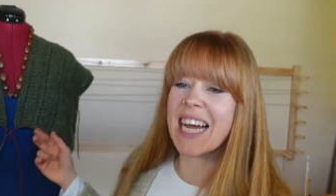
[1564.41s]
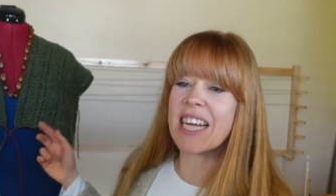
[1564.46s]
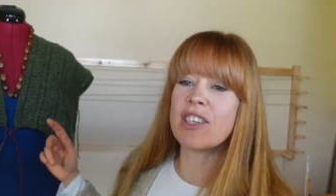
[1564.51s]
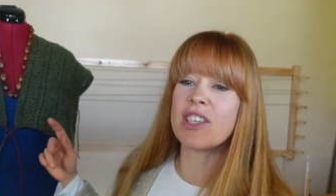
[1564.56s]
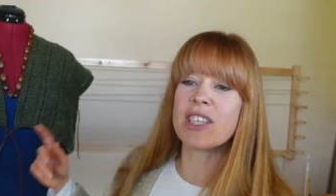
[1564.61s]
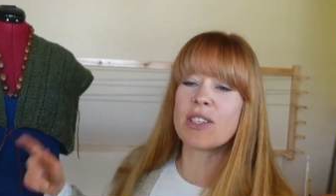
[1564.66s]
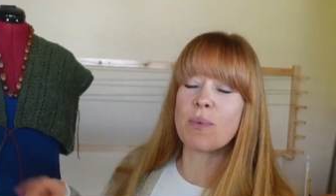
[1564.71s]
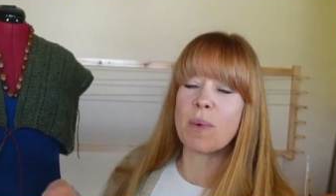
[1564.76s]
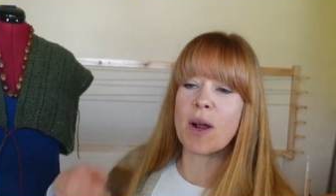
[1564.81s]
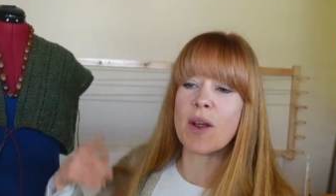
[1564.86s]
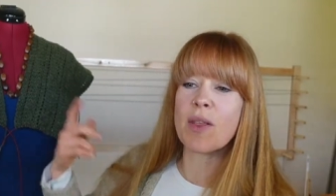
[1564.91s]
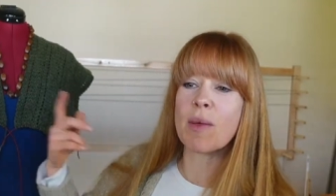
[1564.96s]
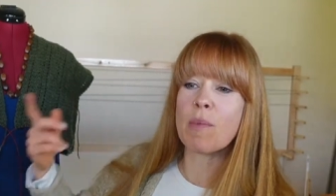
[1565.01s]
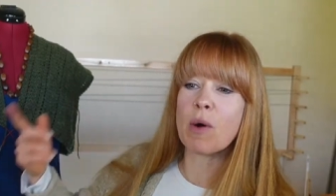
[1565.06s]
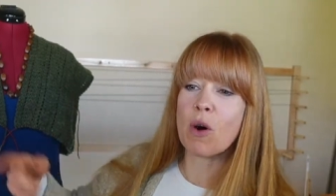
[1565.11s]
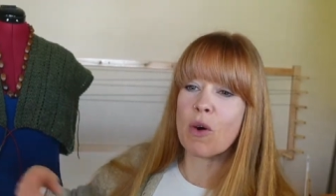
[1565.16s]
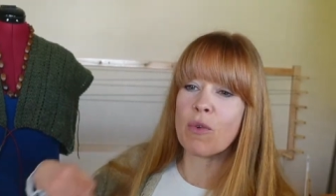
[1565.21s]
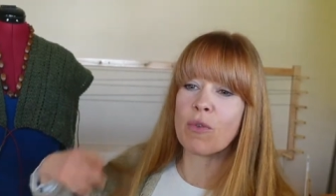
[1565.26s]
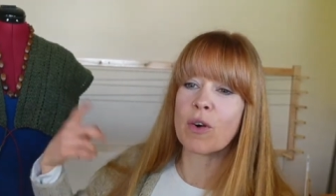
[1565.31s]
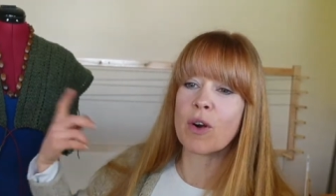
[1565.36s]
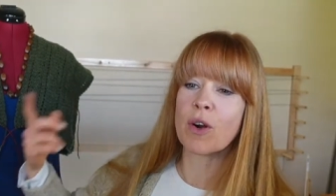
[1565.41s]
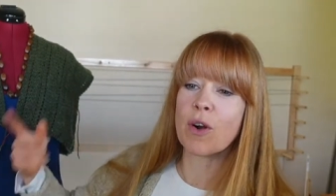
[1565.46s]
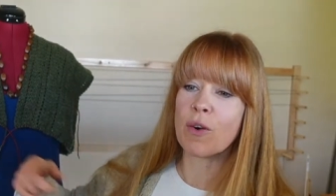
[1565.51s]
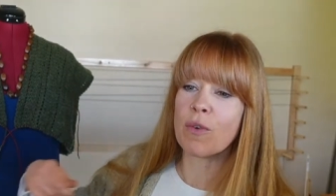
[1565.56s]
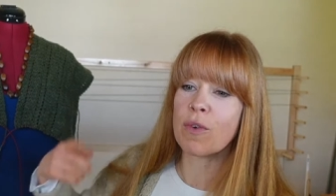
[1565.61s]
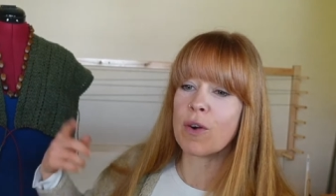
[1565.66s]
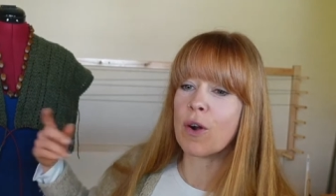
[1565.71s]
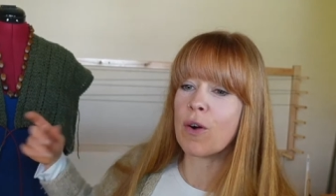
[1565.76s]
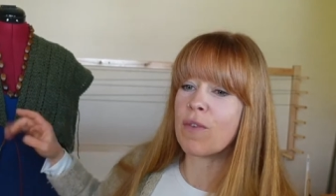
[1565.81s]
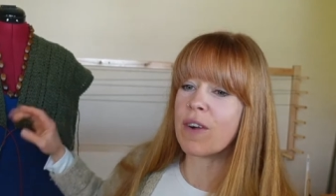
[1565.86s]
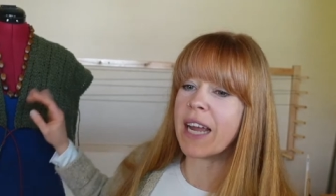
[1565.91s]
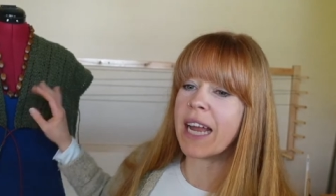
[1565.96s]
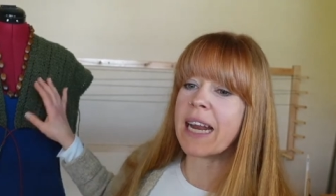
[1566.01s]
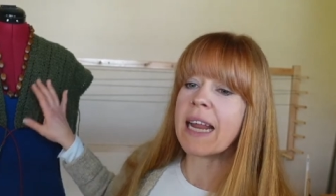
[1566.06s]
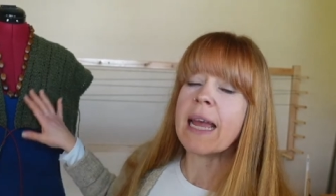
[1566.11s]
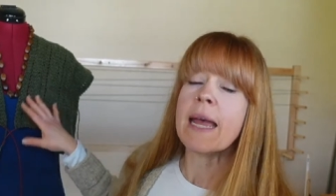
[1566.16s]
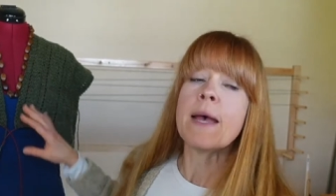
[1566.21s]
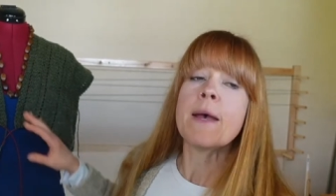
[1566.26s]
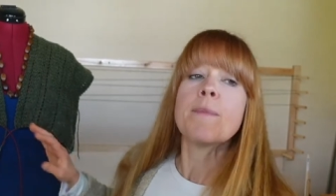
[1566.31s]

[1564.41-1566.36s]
I just wear them over and over and over again.